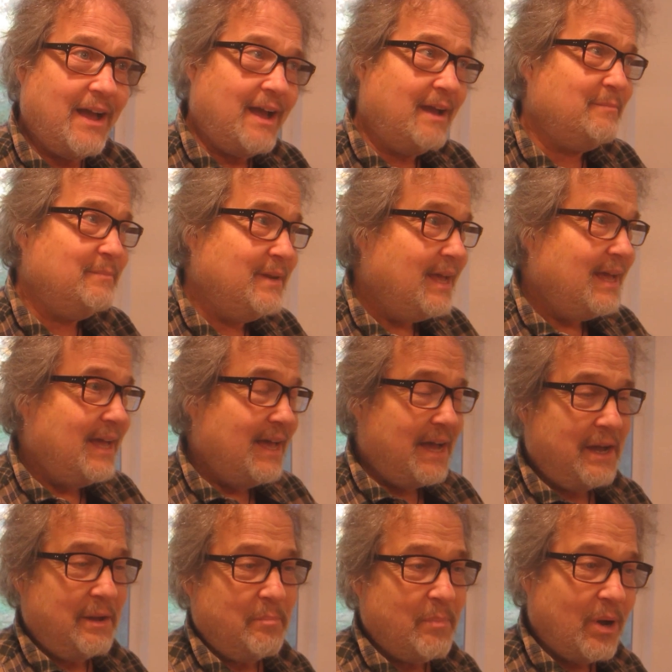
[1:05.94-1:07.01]
I'm,
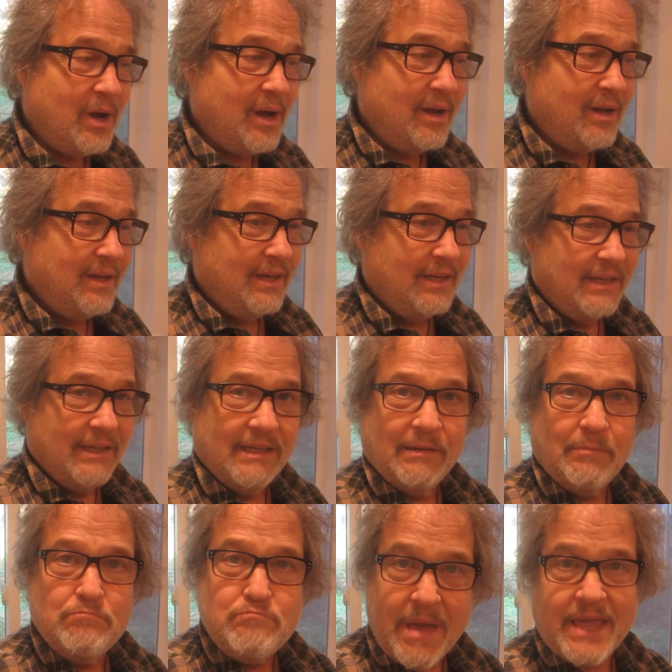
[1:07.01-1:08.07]
I'm uh,
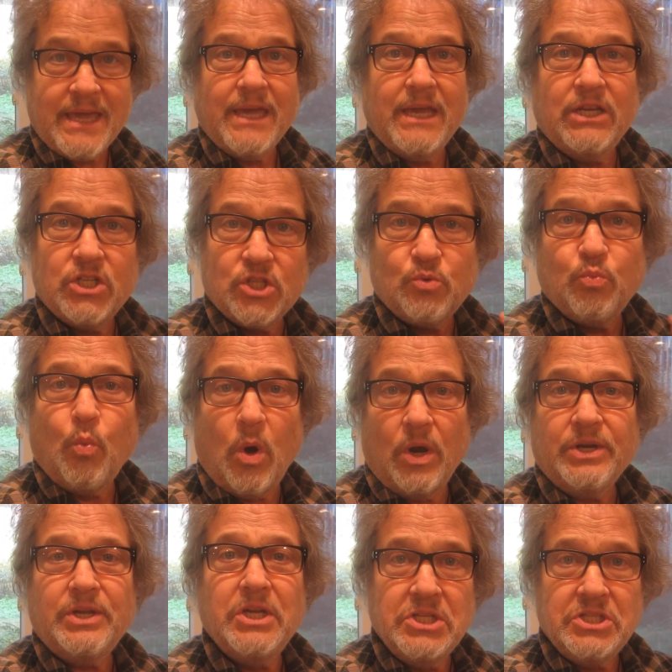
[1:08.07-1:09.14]
making just
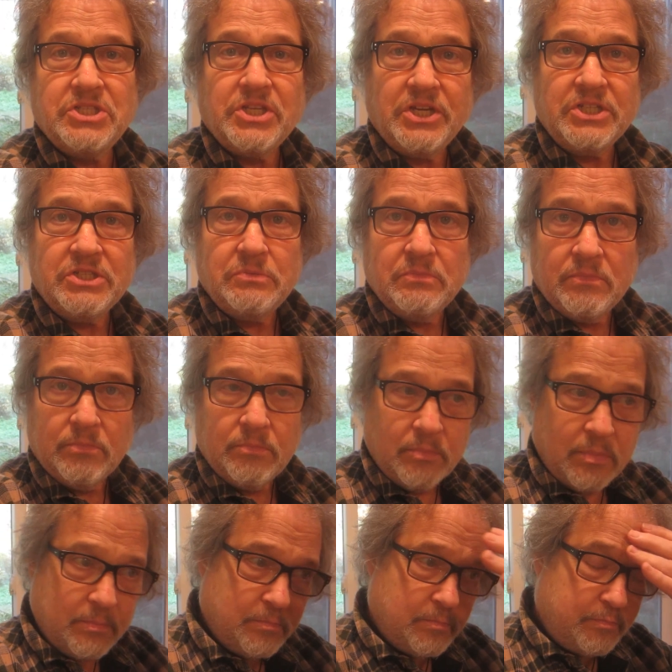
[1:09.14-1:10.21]
one concise
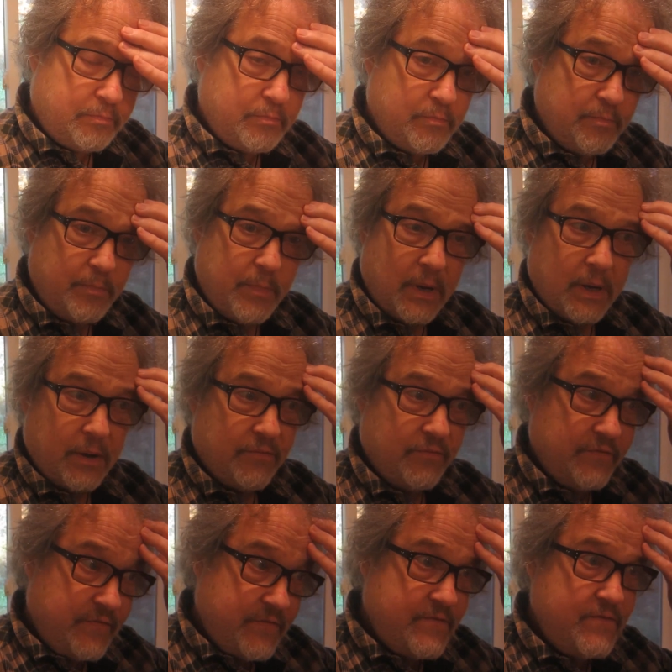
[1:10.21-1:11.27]

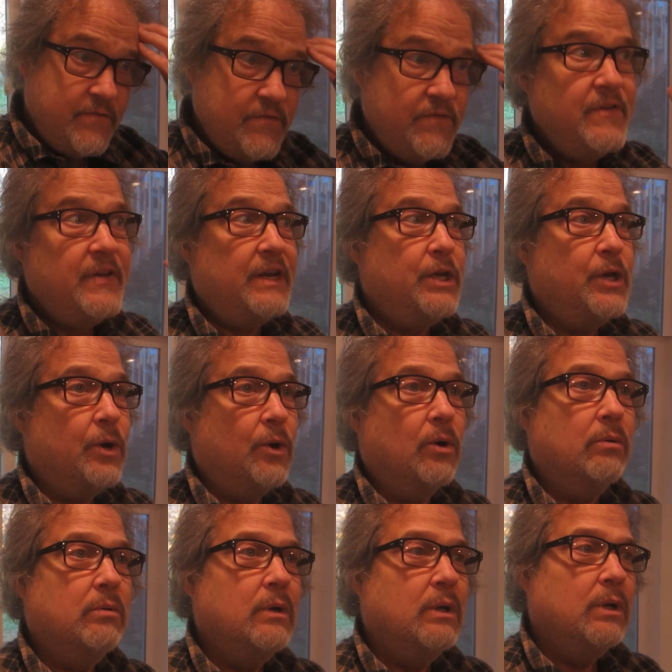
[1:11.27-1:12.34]
uh,
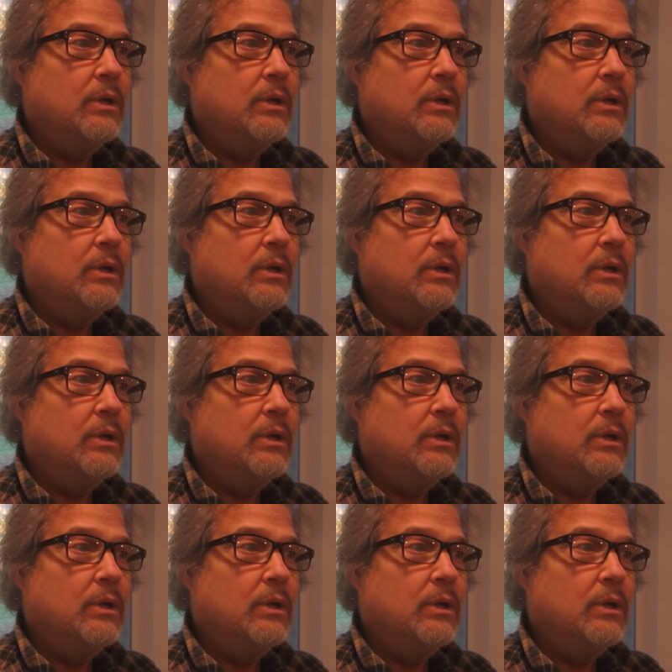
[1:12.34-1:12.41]
video